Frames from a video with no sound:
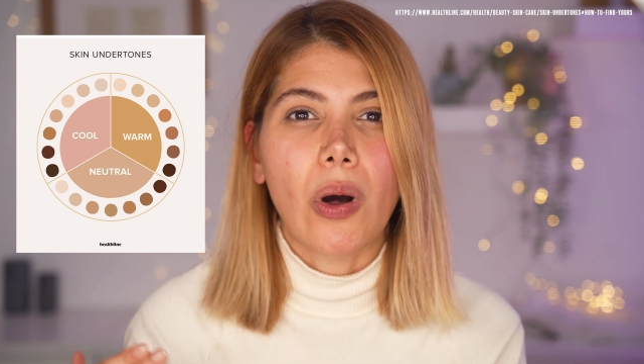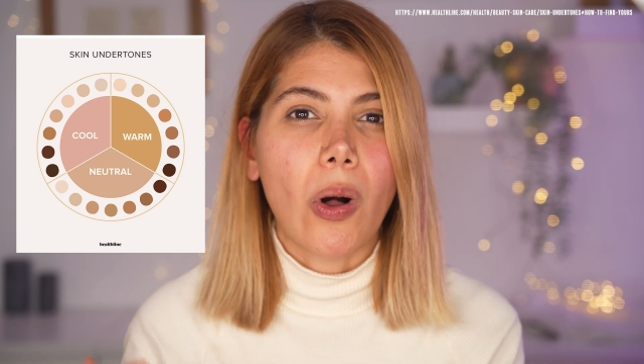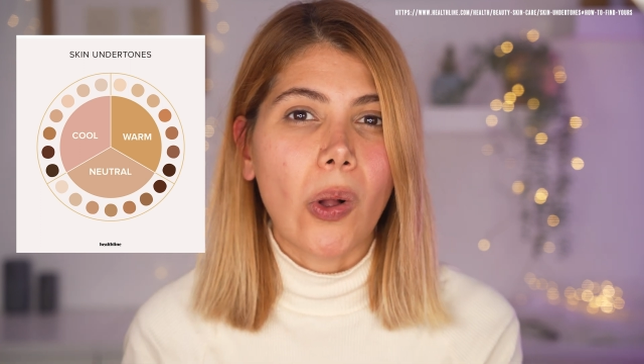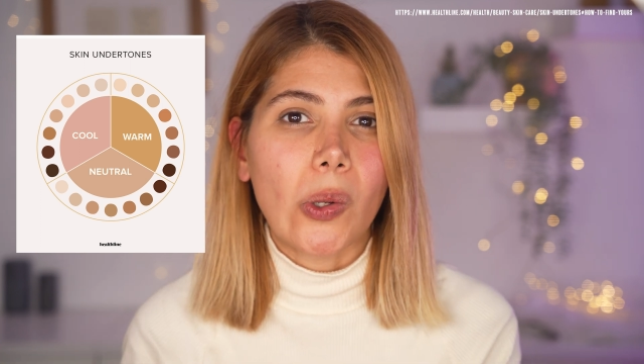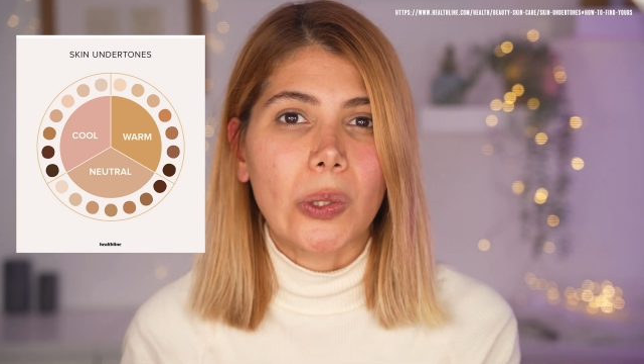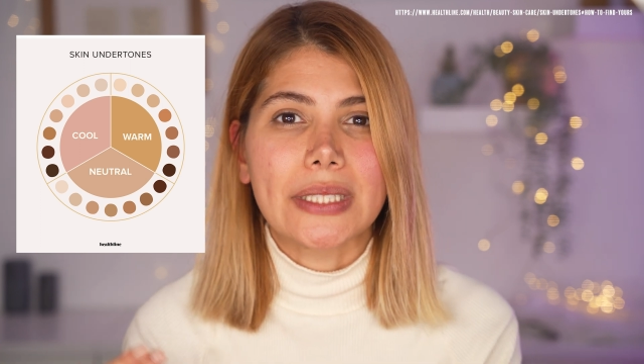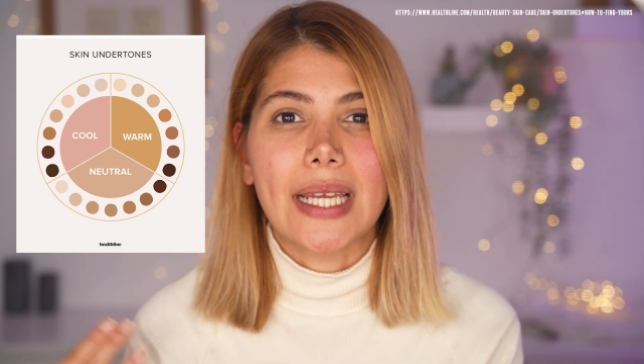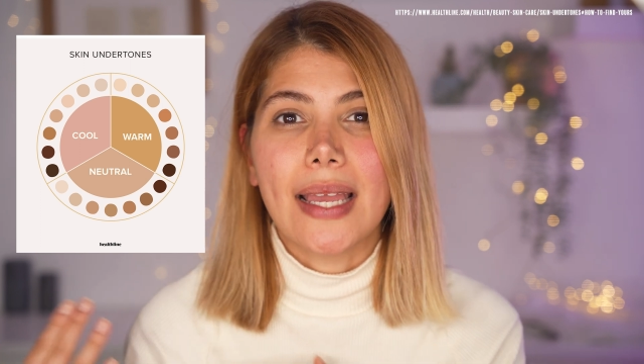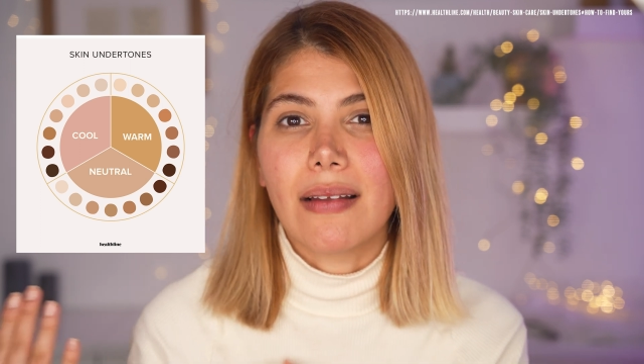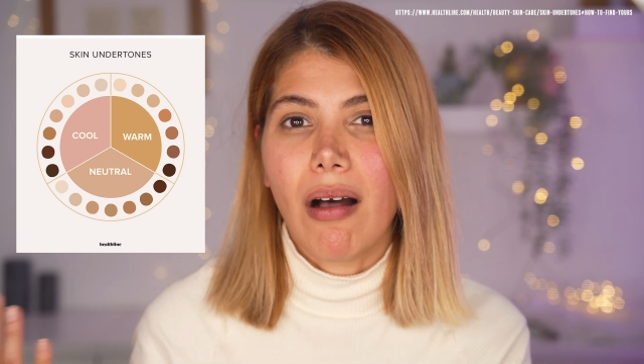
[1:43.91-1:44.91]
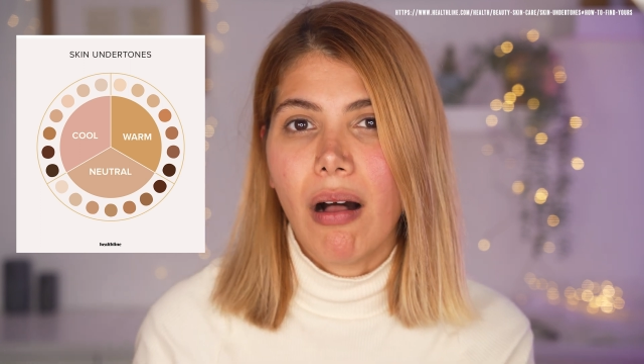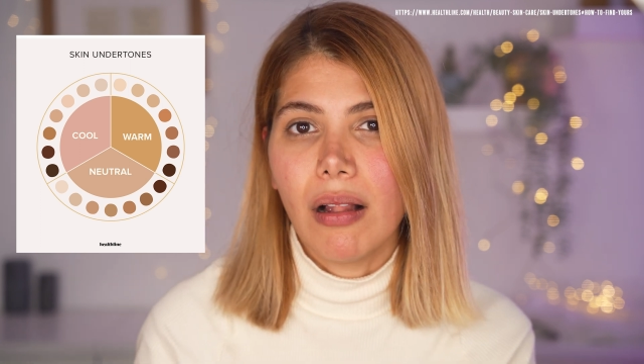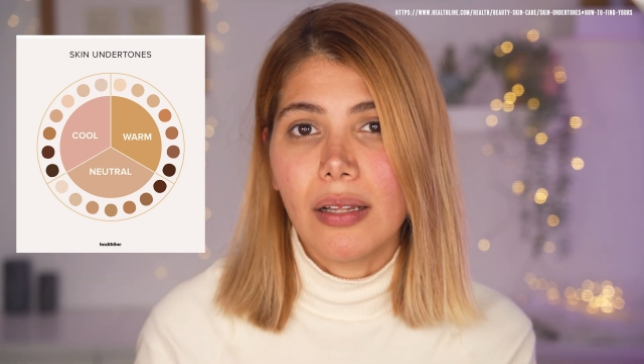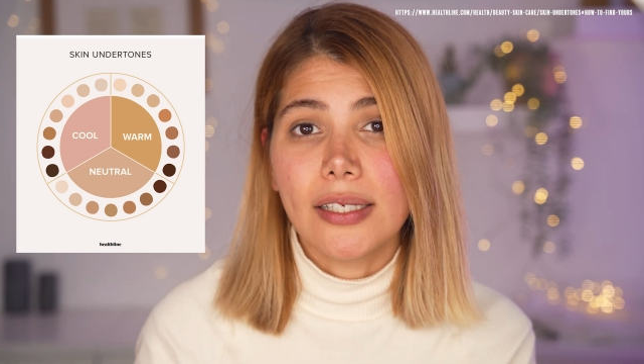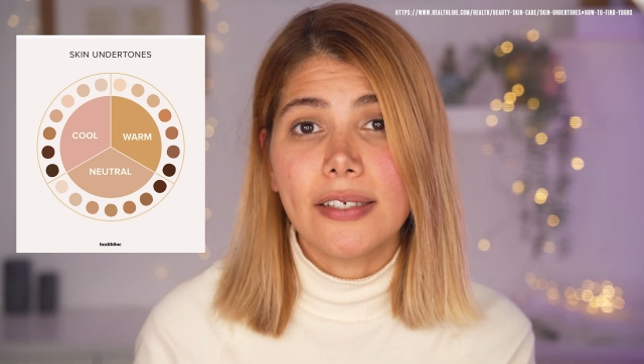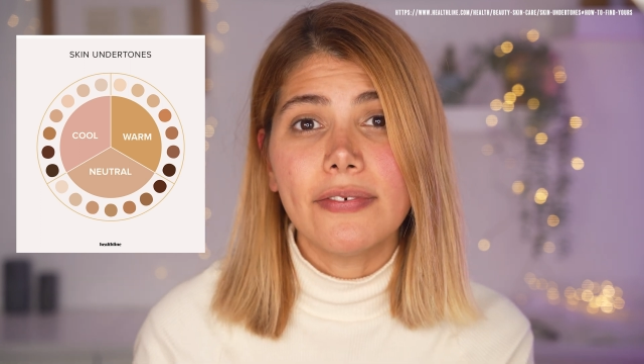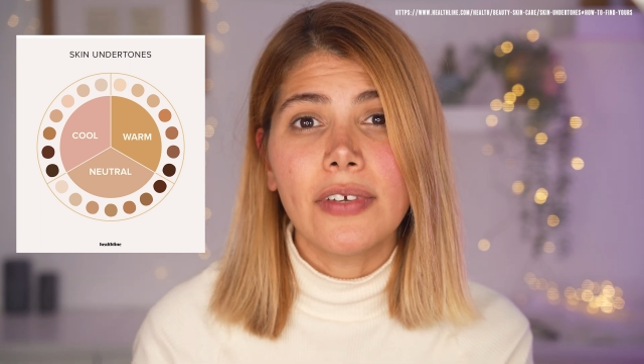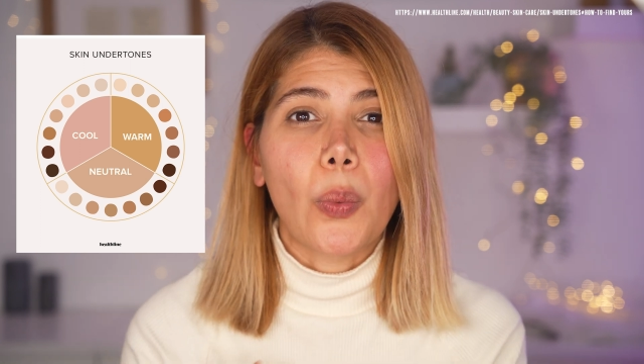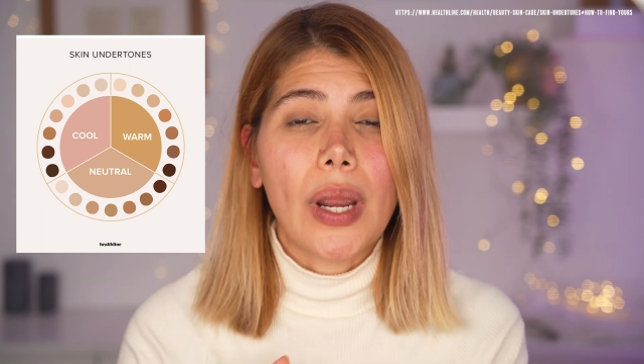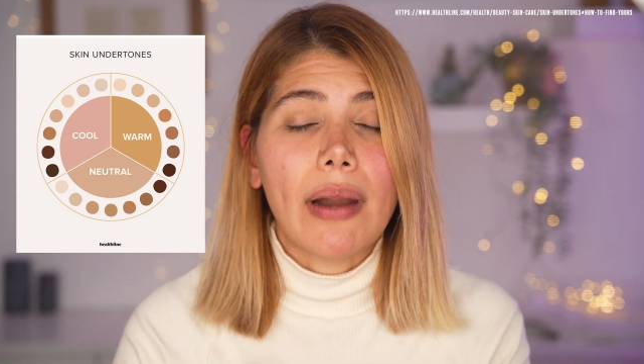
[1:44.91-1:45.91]
gold, and
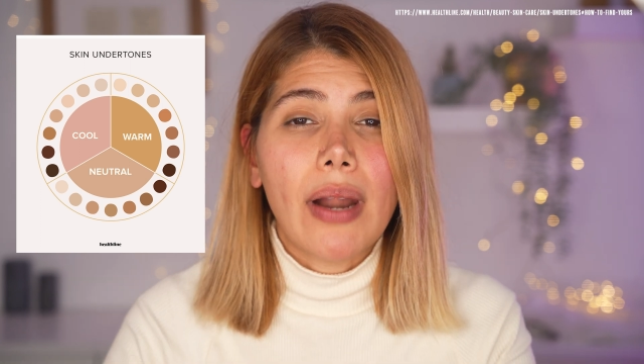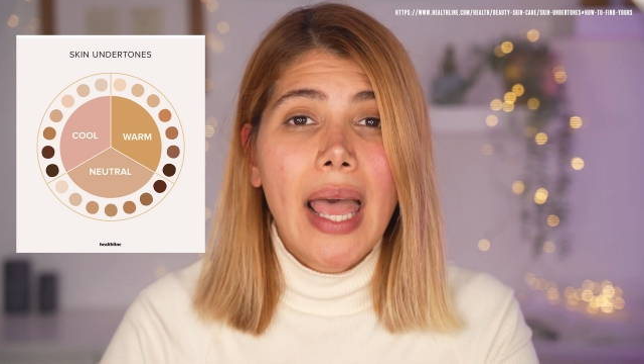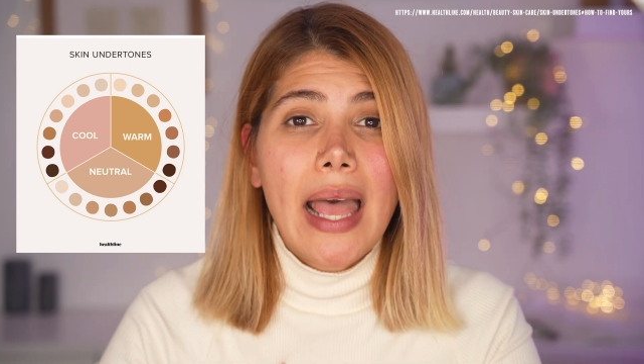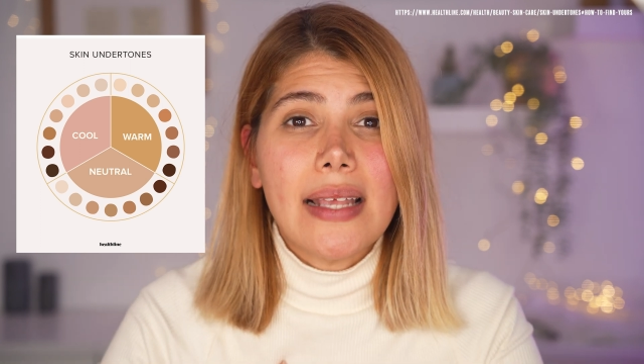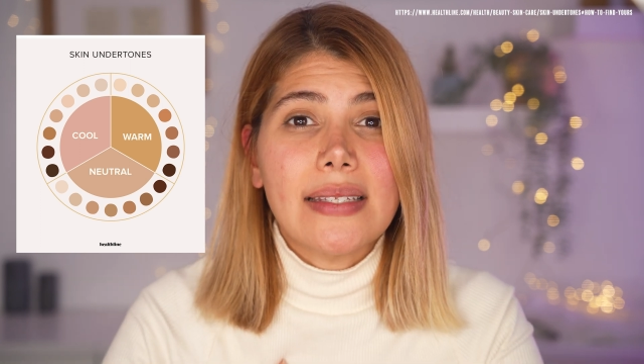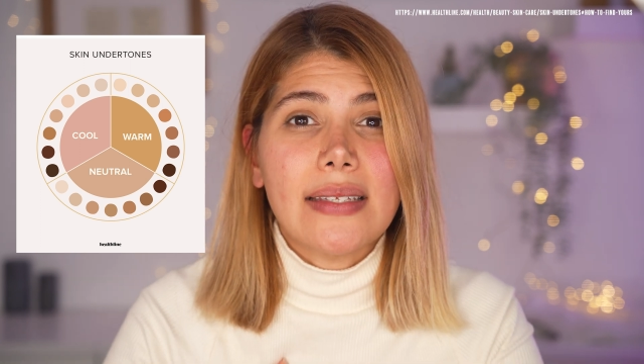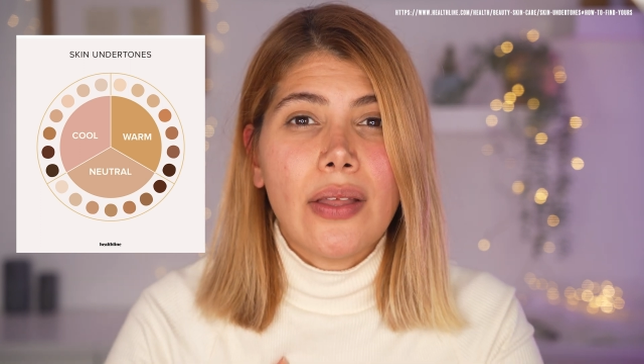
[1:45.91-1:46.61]
olive, whereas